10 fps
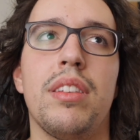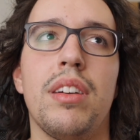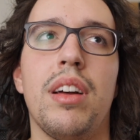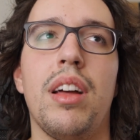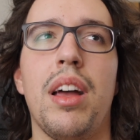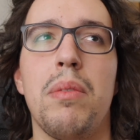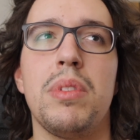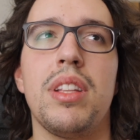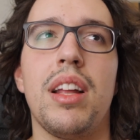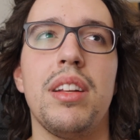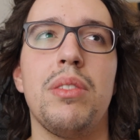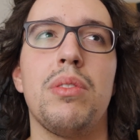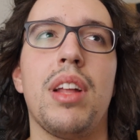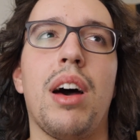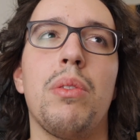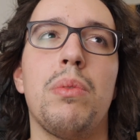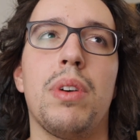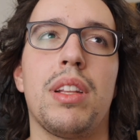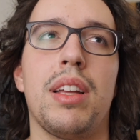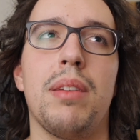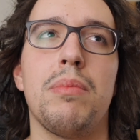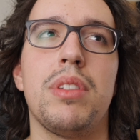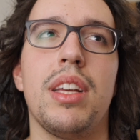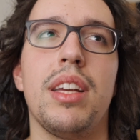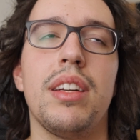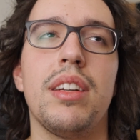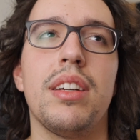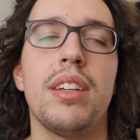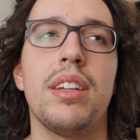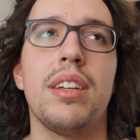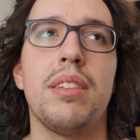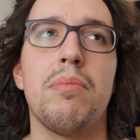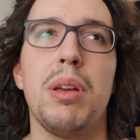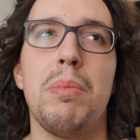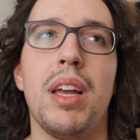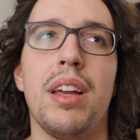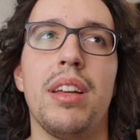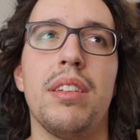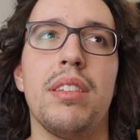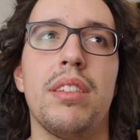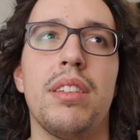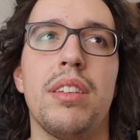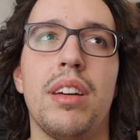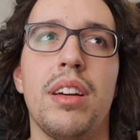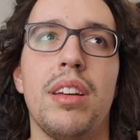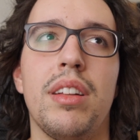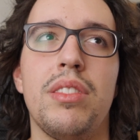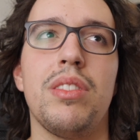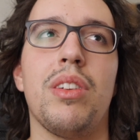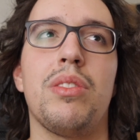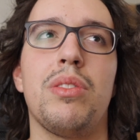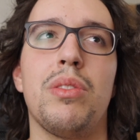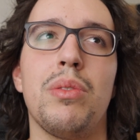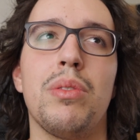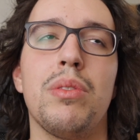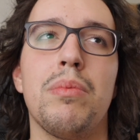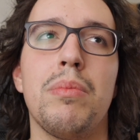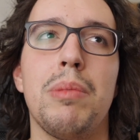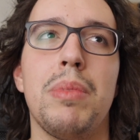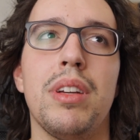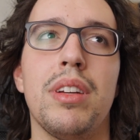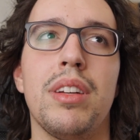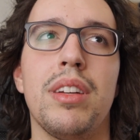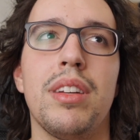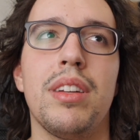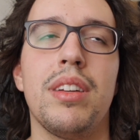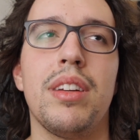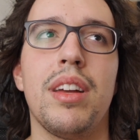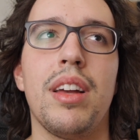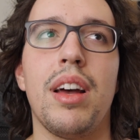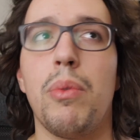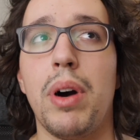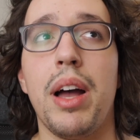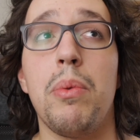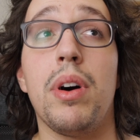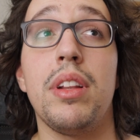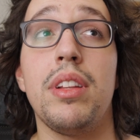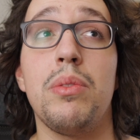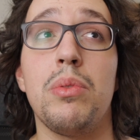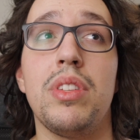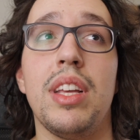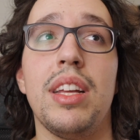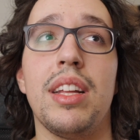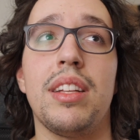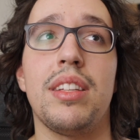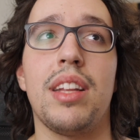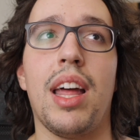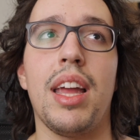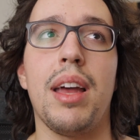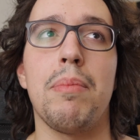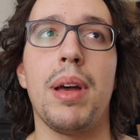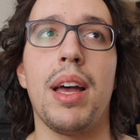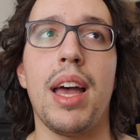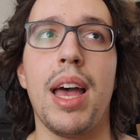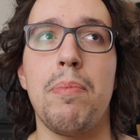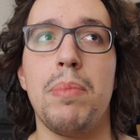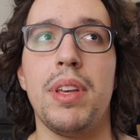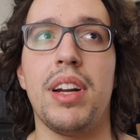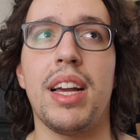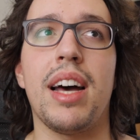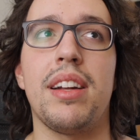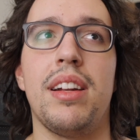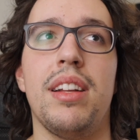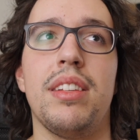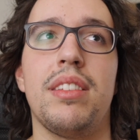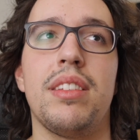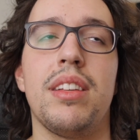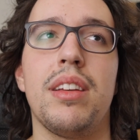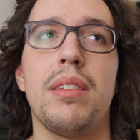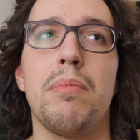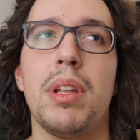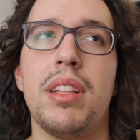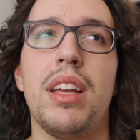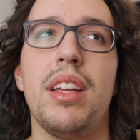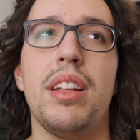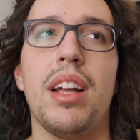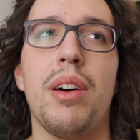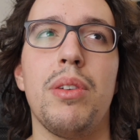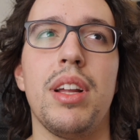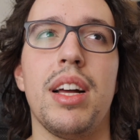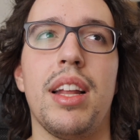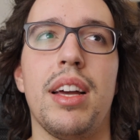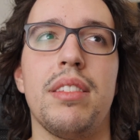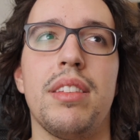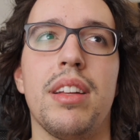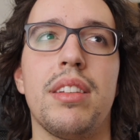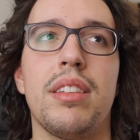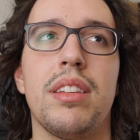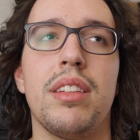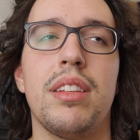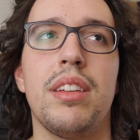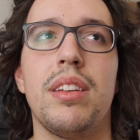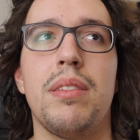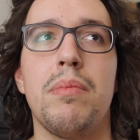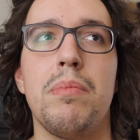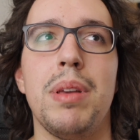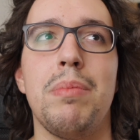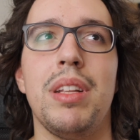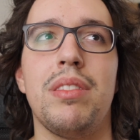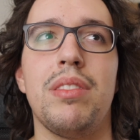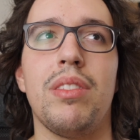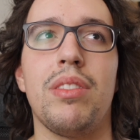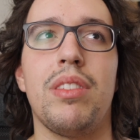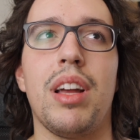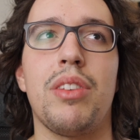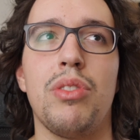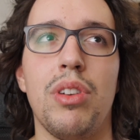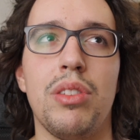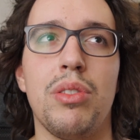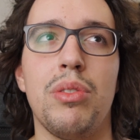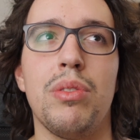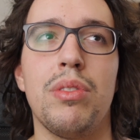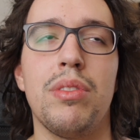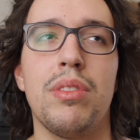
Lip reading: I'm starting to doubt what I am saying. Maybe it's not true. Maybe I wanted to say that I am happy regardless, but I now realize that maybe it's not actually true.